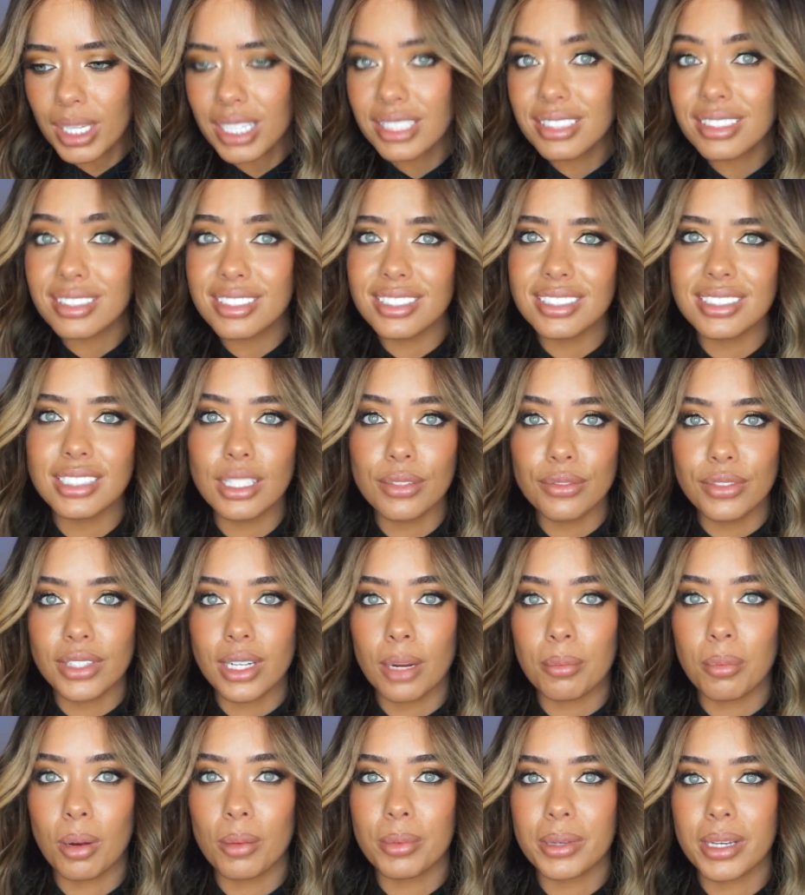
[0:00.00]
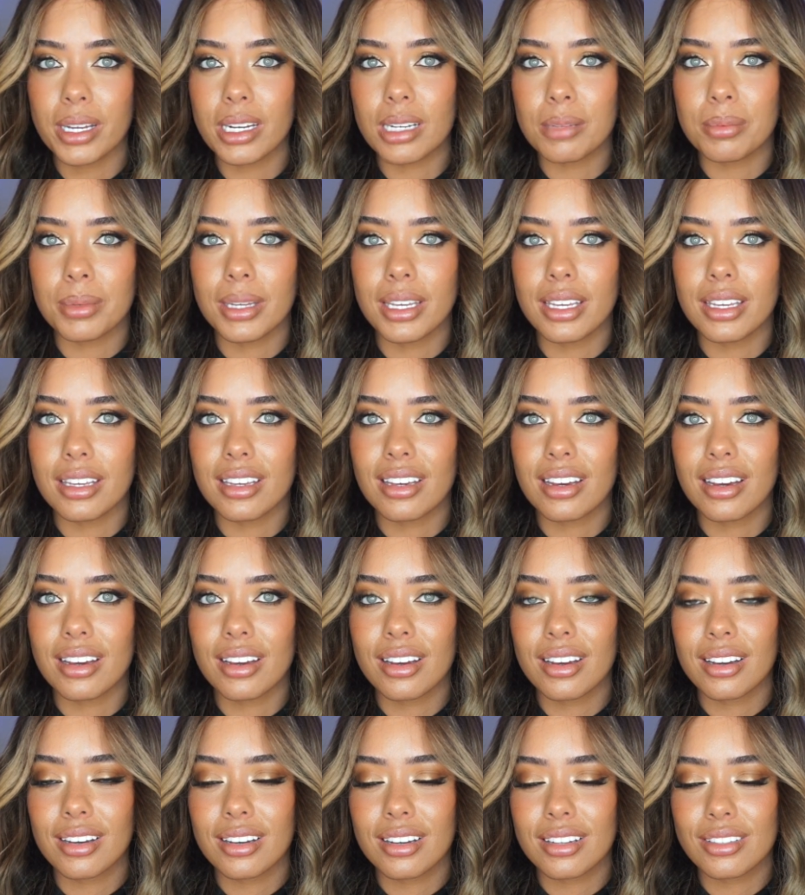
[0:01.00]
This is something I'm probably going to be
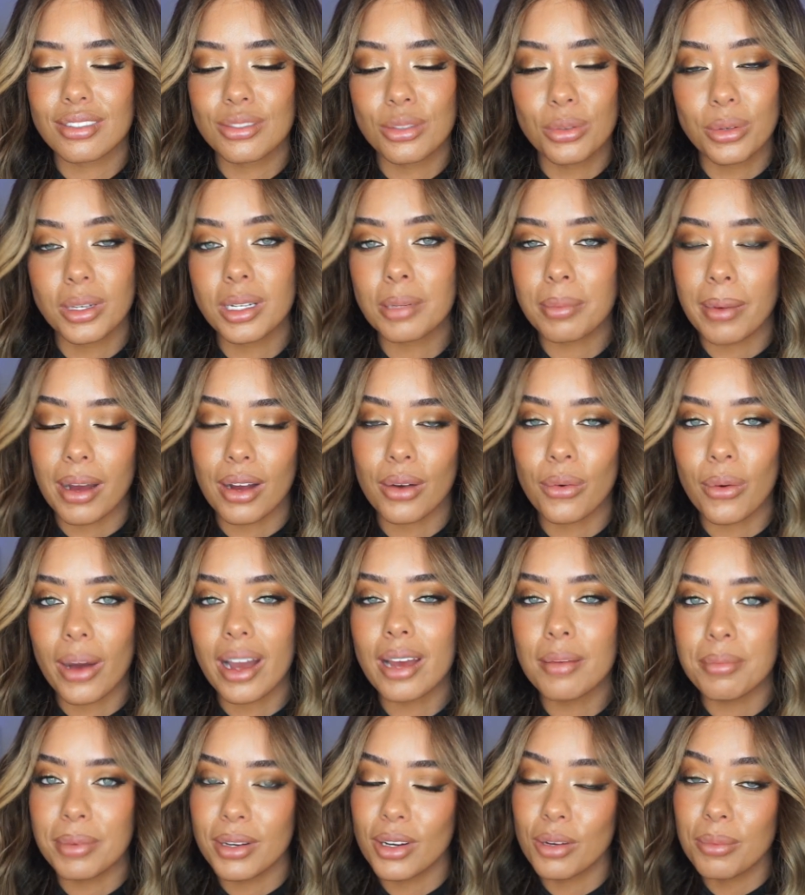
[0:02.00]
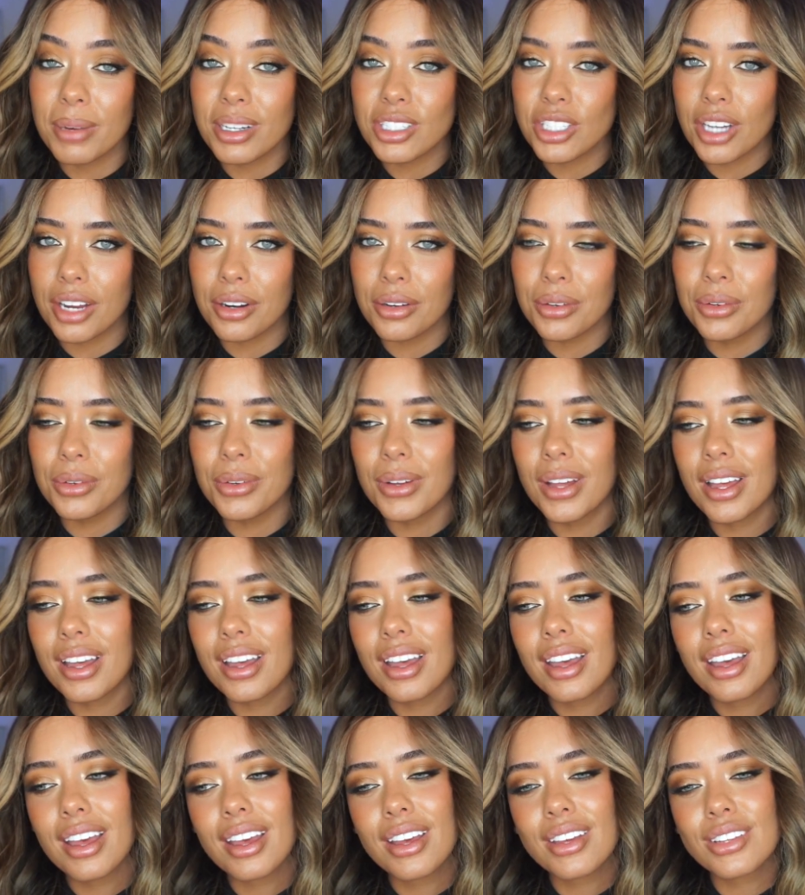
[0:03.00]
talking about quite a bit on my channel,
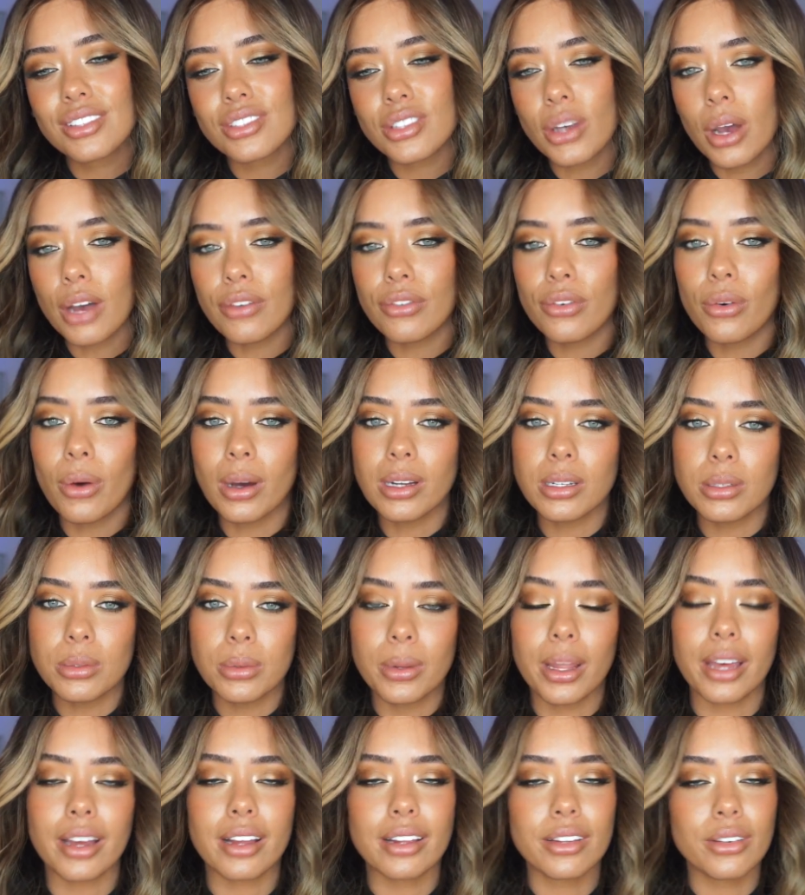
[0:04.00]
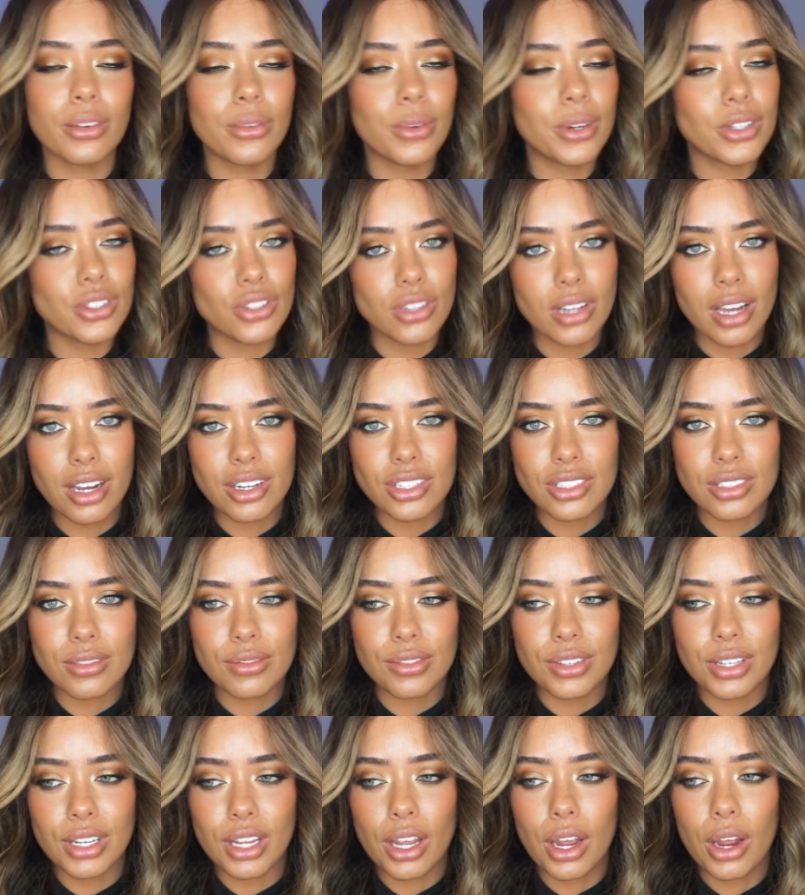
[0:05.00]
so I thought I'd do like a little introduction
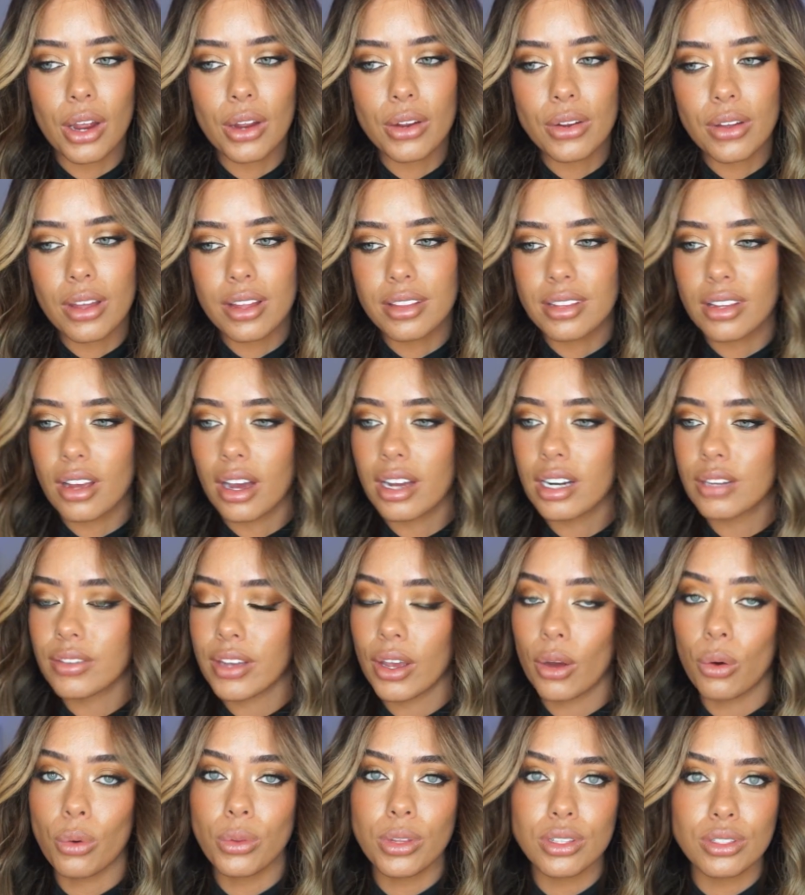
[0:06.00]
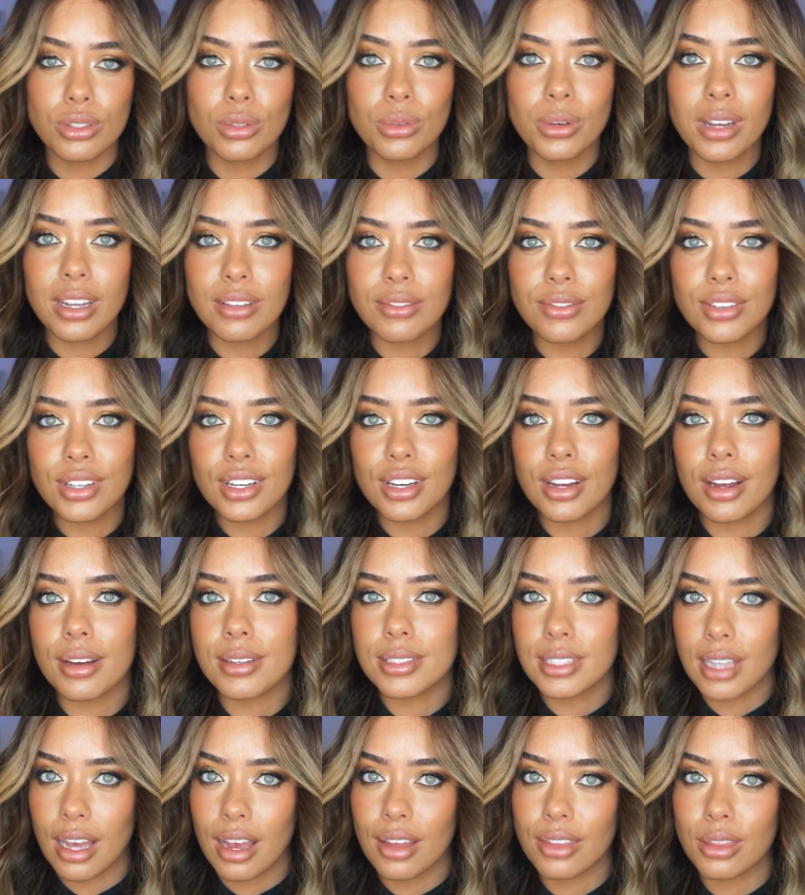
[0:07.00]
video and kind of get all the talking videos
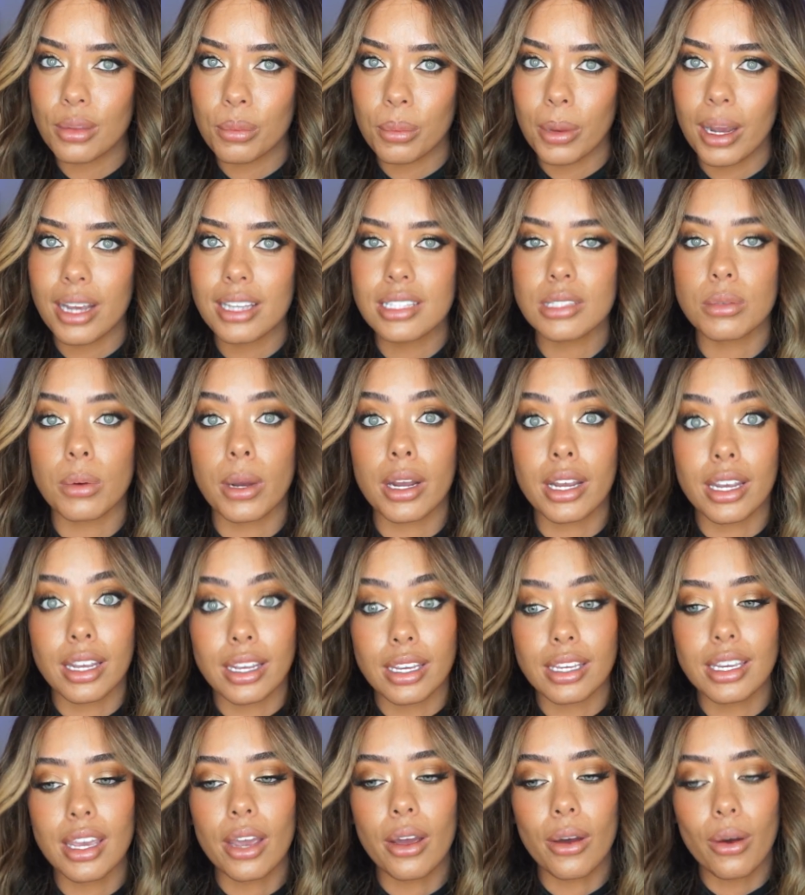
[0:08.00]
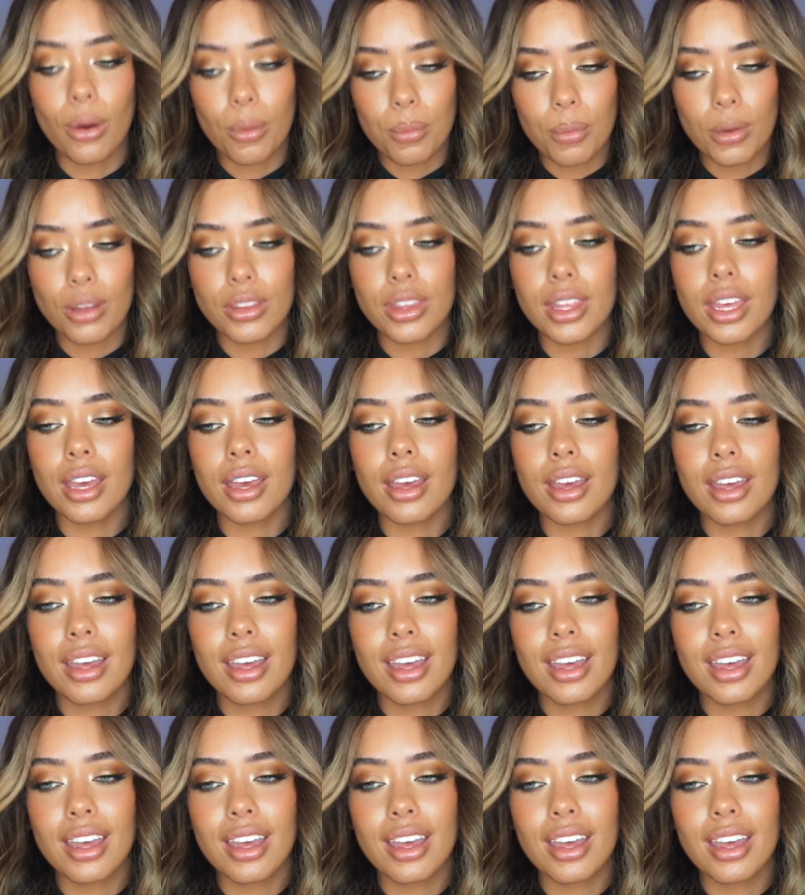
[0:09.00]
out of the way so I can get on with it